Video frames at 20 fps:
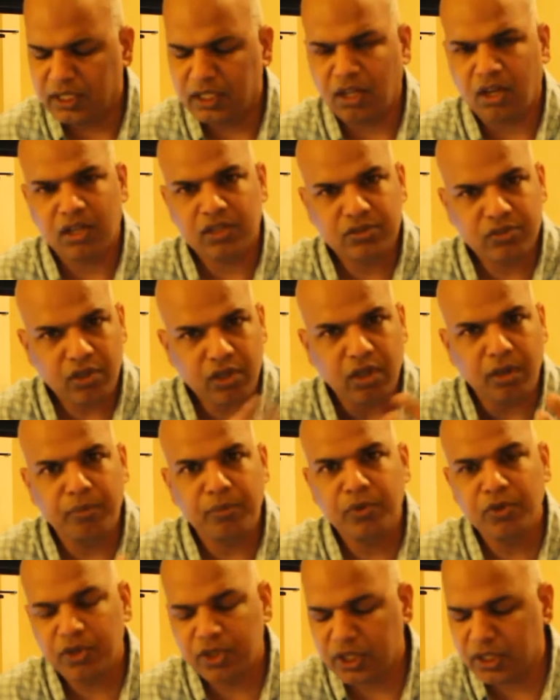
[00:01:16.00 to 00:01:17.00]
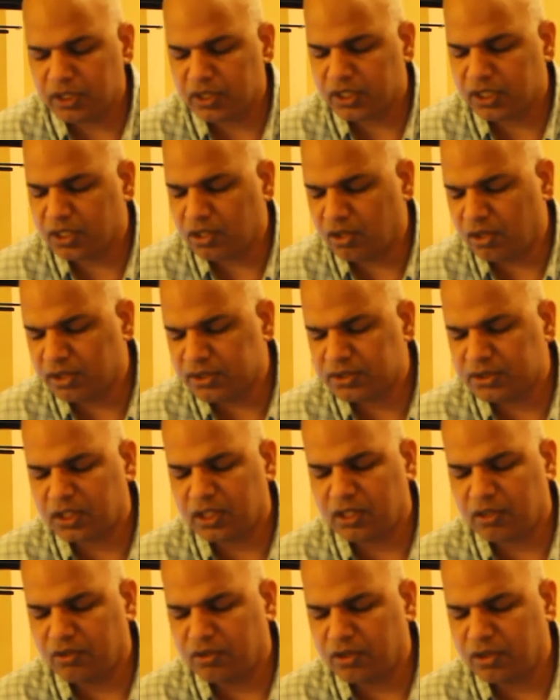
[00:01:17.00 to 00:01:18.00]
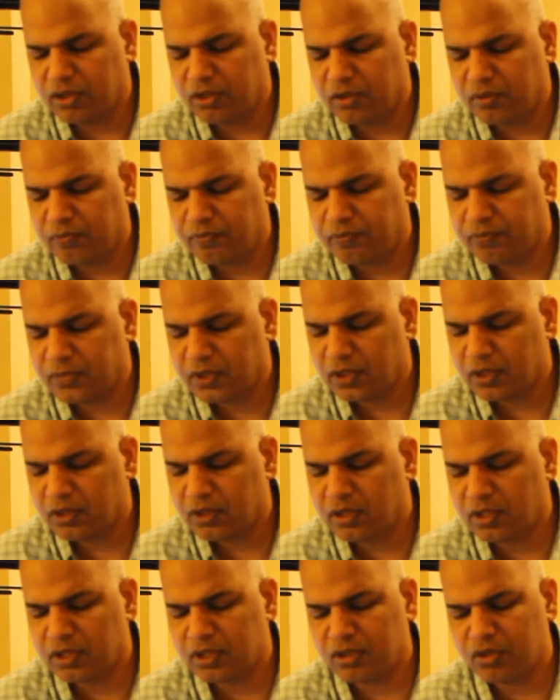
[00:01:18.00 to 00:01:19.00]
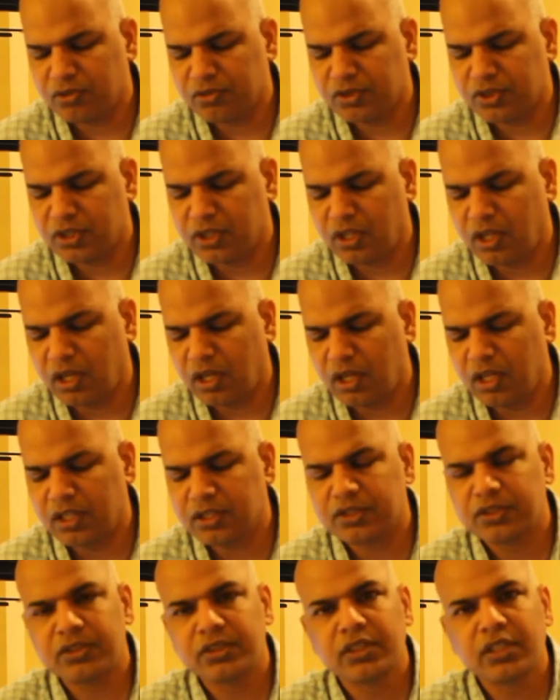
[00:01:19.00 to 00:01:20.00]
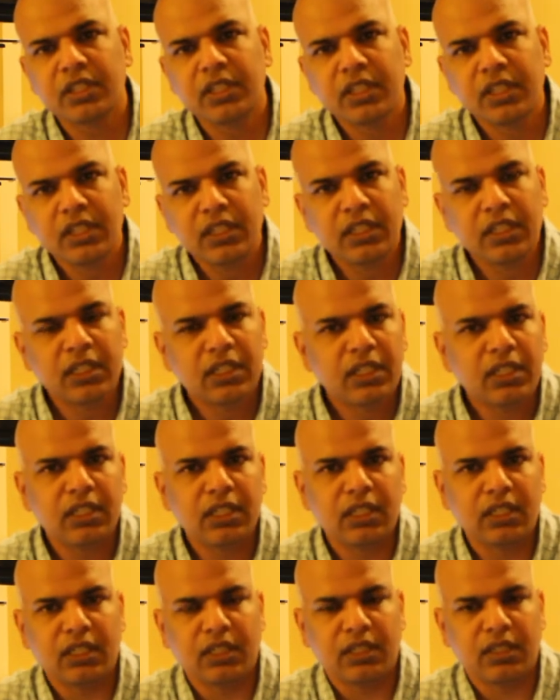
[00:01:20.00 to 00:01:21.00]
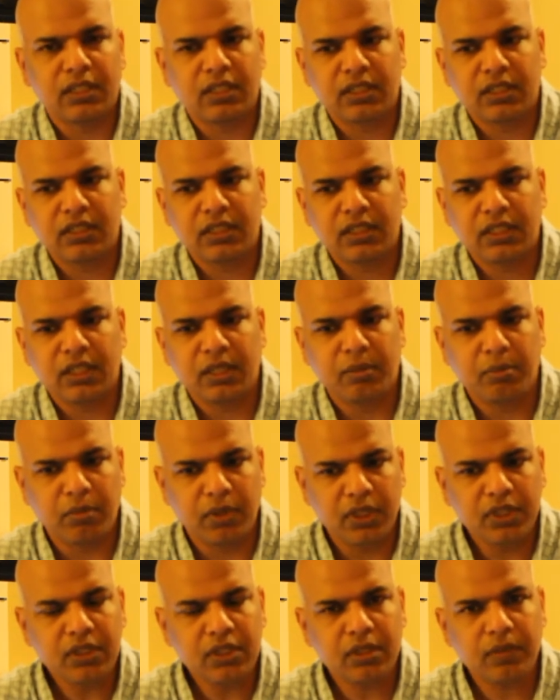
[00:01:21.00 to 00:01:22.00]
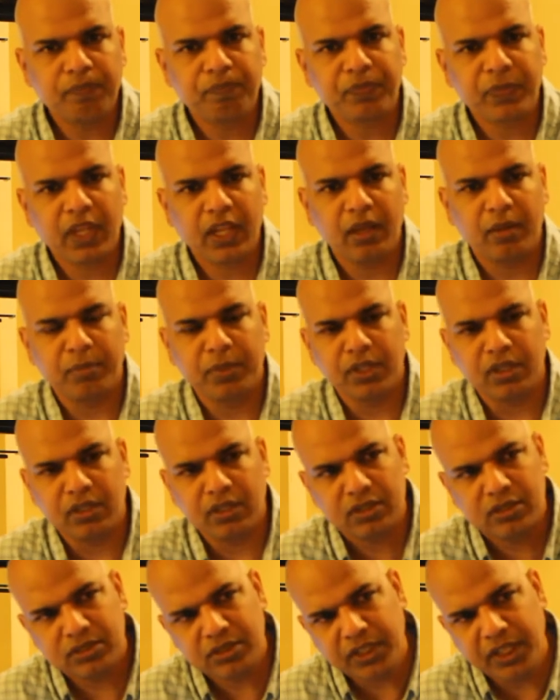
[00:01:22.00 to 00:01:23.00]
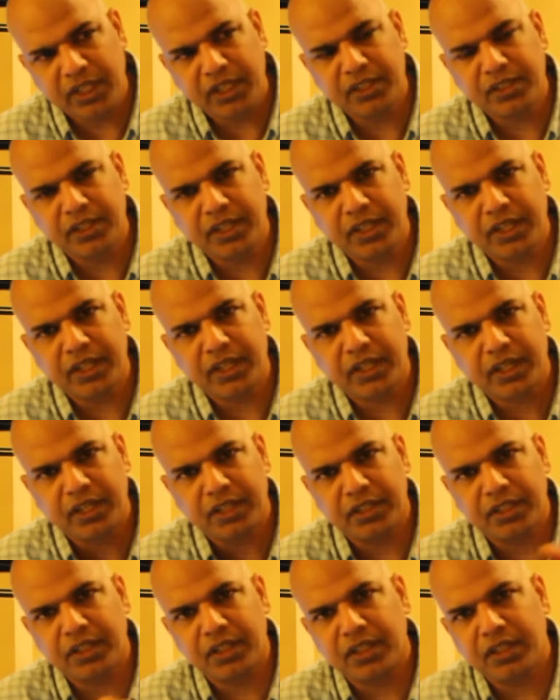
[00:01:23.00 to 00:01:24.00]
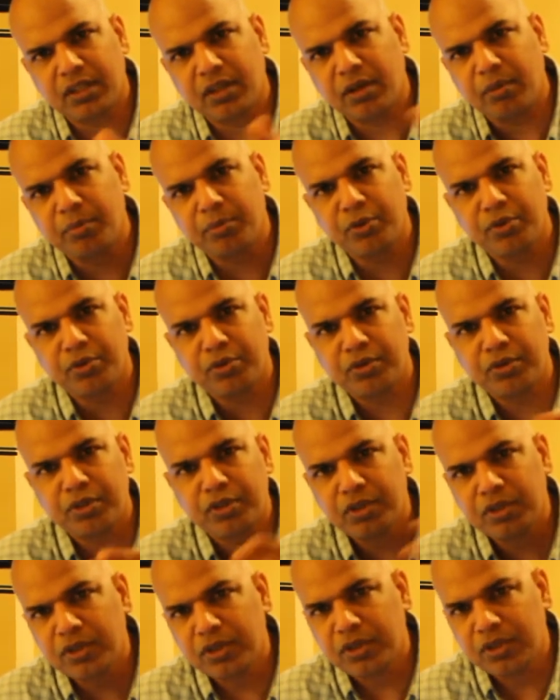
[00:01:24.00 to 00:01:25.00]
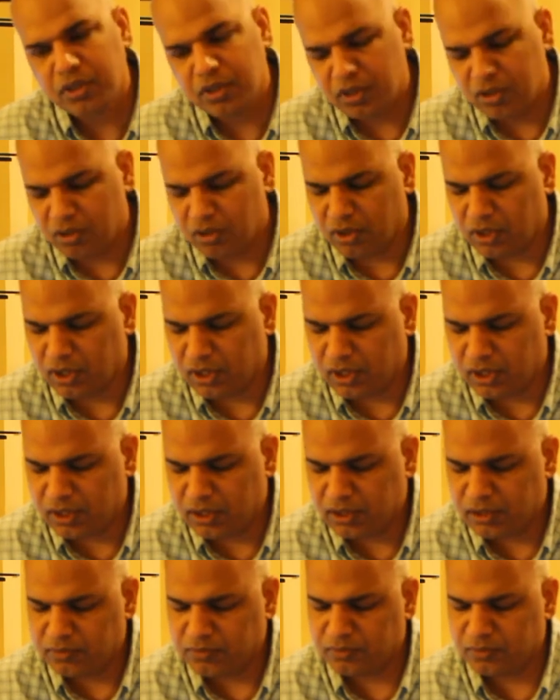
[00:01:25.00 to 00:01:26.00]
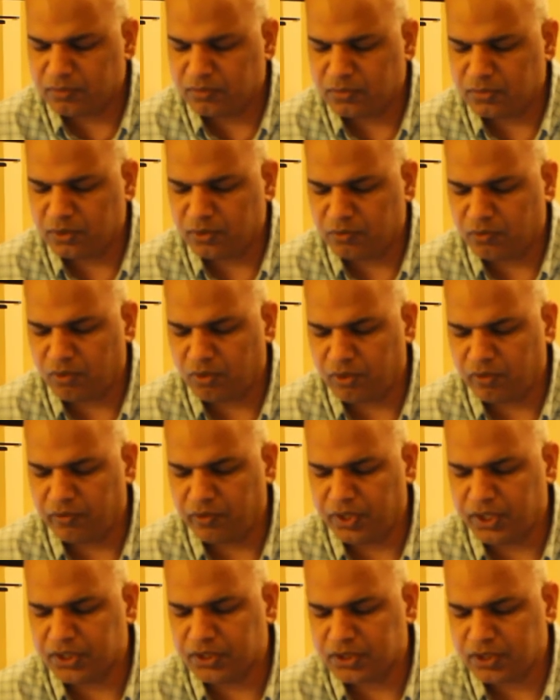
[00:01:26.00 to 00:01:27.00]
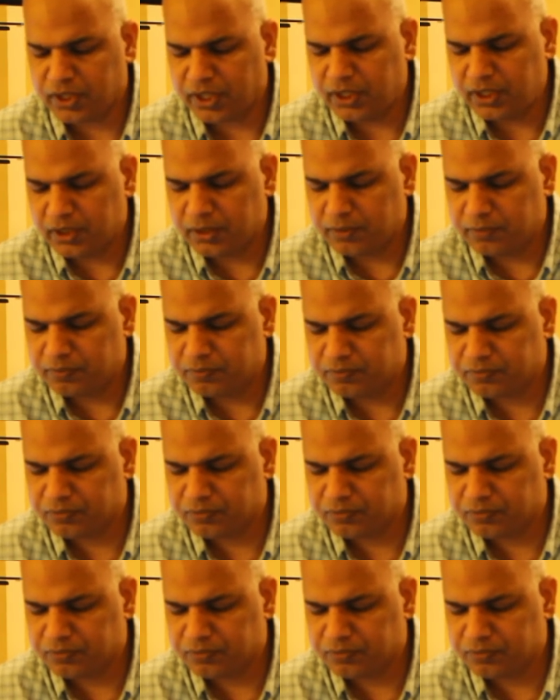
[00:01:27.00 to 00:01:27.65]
And also commuting, it costs around $3,000 a month. I mean staying there and then commute, all that 4 weeks, right?